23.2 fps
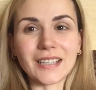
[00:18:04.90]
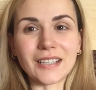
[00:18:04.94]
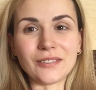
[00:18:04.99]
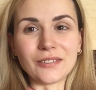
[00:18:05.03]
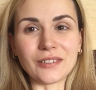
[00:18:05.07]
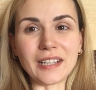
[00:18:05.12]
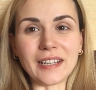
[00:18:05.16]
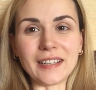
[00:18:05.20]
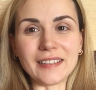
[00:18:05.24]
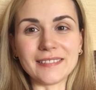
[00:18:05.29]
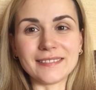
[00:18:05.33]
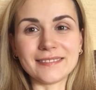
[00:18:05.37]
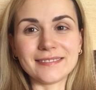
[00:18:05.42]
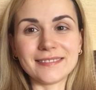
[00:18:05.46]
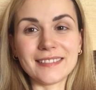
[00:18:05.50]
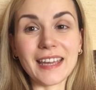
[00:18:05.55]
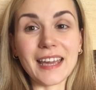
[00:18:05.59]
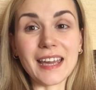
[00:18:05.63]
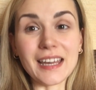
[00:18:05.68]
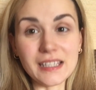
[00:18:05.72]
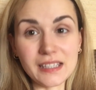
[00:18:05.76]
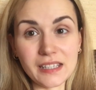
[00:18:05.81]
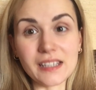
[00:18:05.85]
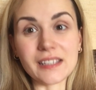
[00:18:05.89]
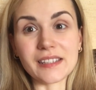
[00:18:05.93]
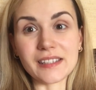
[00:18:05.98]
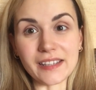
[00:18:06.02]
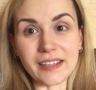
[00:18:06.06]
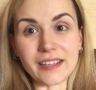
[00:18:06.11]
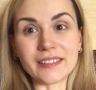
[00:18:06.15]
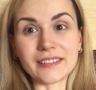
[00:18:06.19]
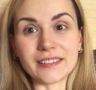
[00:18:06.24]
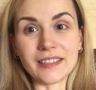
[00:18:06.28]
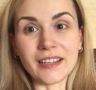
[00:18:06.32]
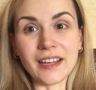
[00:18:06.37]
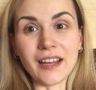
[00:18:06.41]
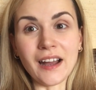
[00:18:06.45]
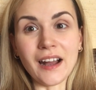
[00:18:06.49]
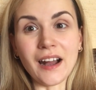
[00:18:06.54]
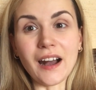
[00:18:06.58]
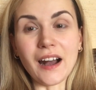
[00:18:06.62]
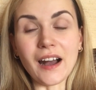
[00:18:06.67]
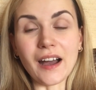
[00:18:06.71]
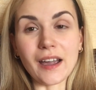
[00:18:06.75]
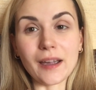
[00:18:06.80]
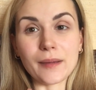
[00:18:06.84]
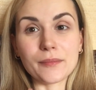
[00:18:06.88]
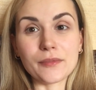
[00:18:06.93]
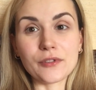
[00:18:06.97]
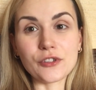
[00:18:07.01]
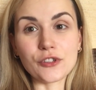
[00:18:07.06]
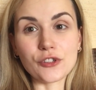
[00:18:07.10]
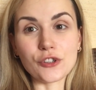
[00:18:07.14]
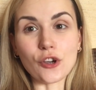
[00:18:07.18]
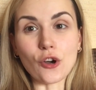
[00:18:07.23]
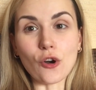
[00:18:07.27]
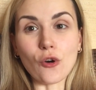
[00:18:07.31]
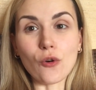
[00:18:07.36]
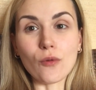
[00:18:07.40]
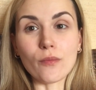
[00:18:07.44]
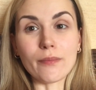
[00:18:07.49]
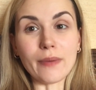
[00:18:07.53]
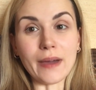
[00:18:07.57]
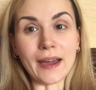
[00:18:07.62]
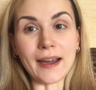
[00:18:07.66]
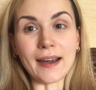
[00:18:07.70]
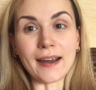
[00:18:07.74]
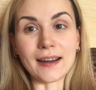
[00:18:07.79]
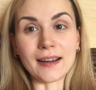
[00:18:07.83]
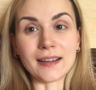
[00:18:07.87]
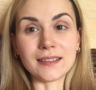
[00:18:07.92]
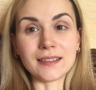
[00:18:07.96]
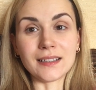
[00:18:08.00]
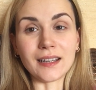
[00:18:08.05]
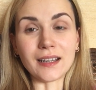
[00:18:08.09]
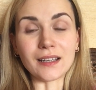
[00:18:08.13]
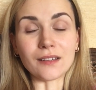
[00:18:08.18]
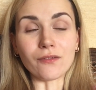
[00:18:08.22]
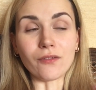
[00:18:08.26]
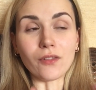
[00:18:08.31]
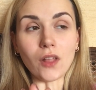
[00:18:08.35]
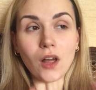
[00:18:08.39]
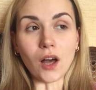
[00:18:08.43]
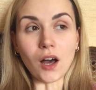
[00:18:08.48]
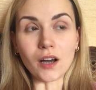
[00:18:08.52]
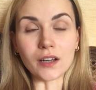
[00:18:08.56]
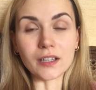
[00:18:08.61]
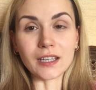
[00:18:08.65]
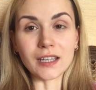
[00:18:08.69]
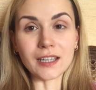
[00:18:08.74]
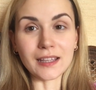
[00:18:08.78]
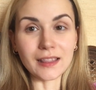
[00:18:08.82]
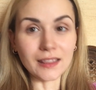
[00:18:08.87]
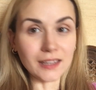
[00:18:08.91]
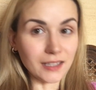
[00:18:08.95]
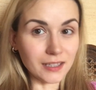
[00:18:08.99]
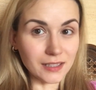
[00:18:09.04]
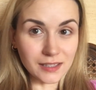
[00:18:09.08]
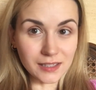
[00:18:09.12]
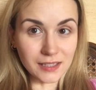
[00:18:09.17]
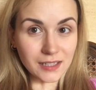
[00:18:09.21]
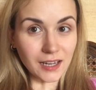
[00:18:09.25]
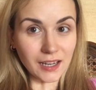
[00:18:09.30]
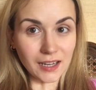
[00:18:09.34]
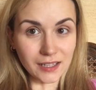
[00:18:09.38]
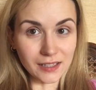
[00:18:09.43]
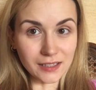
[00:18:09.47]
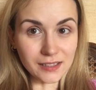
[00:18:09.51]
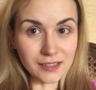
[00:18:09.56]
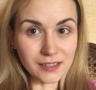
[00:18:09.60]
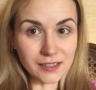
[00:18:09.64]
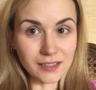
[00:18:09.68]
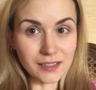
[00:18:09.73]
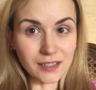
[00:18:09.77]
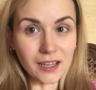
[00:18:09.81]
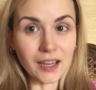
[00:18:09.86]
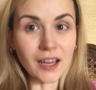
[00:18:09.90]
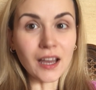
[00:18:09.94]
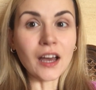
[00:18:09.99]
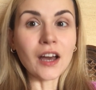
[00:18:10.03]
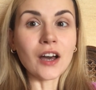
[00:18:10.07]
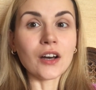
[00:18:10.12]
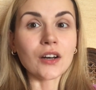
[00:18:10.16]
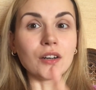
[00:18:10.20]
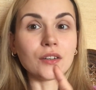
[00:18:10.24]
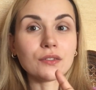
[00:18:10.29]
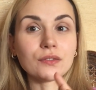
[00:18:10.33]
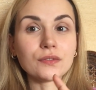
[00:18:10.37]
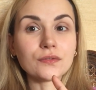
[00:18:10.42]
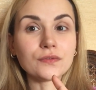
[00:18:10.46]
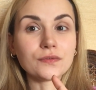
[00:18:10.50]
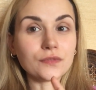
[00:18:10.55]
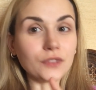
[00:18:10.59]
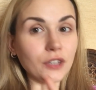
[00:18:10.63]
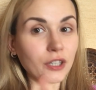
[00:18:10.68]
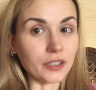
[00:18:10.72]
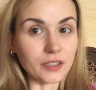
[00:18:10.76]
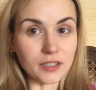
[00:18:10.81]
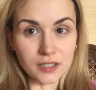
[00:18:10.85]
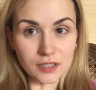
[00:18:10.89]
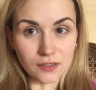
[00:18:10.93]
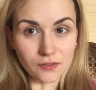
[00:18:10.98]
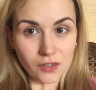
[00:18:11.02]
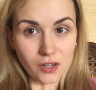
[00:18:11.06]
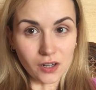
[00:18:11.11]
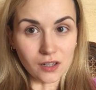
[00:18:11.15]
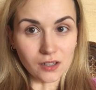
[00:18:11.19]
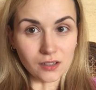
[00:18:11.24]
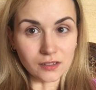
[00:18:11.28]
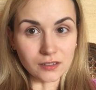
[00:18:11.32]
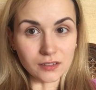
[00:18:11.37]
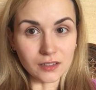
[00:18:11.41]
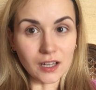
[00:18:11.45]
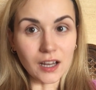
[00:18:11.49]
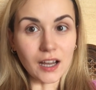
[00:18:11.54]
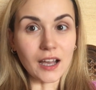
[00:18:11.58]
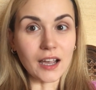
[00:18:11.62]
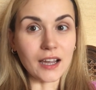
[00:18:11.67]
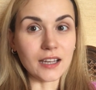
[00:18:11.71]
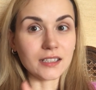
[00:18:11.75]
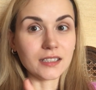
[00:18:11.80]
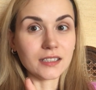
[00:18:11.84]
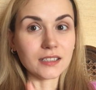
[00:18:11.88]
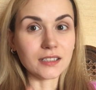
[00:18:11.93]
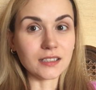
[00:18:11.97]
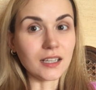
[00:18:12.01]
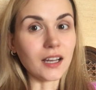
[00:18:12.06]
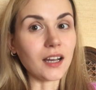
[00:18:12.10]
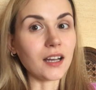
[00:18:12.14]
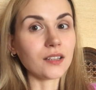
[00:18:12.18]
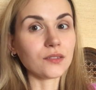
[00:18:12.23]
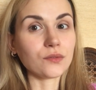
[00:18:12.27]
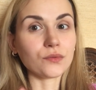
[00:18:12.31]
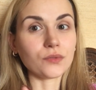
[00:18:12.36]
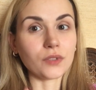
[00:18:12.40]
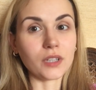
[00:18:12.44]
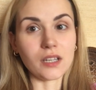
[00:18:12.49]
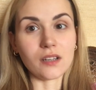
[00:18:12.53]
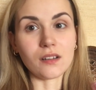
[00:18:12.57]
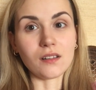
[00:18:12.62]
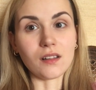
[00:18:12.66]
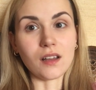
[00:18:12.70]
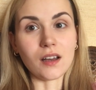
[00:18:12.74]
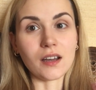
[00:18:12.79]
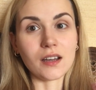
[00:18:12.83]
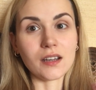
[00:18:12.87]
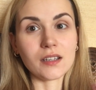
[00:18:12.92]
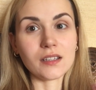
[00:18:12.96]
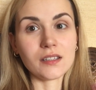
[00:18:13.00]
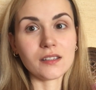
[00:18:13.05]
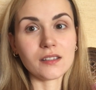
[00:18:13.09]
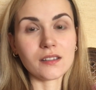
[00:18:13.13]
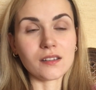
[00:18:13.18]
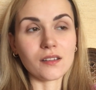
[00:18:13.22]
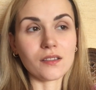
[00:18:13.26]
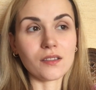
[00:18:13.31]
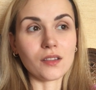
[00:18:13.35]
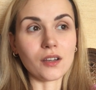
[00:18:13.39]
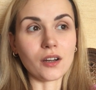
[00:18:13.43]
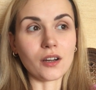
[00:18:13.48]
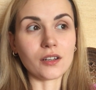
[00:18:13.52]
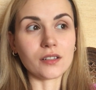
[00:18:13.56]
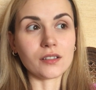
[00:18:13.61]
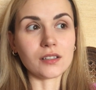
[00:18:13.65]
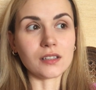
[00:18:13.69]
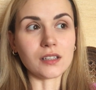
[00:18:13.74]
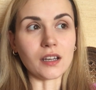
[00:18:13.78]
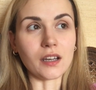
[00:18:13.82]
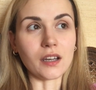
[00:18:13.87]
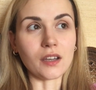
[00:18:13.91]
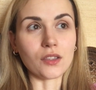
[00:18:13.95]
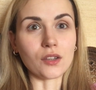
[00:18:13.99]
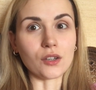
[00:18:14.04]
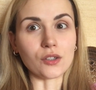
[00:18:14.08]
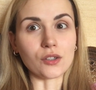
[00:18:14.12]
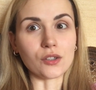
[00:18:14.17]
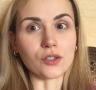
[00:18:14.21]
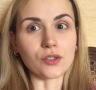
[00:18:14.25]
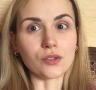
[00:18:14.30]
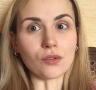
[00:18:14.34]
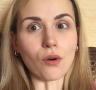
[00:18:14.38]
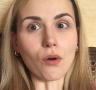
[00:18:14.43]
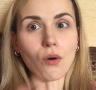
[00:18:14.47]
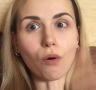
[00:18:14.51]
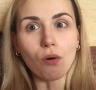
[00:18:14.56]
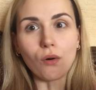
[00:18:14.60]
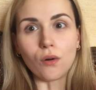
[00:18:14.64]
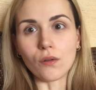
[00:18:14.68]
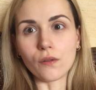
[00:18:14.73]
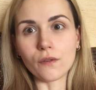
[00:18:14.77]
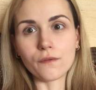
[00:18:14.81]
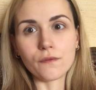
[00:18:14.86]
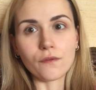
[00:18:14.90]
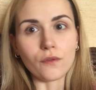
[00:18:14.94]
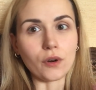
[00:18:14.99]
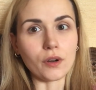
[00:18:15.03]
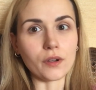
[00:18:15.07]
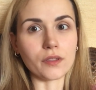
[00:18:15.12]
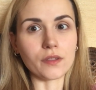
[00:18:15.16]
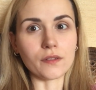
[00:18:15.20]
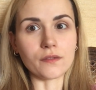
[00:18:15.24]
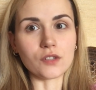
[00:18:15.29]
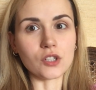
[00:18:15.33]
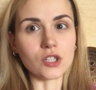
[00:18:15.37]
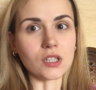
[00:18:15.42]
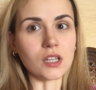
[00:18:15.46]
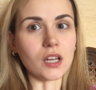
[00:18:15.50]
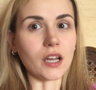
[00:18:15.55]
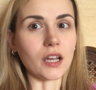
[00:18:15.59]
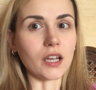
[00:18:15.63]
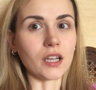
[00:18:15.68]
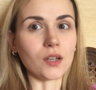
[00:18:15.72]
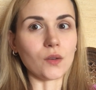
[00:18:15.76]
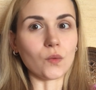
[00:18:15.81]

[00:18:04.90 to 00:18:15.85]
Okay. As I said, I'm so bad at vlogging these days. First of all, I did not realize that there's like this whole 4th of July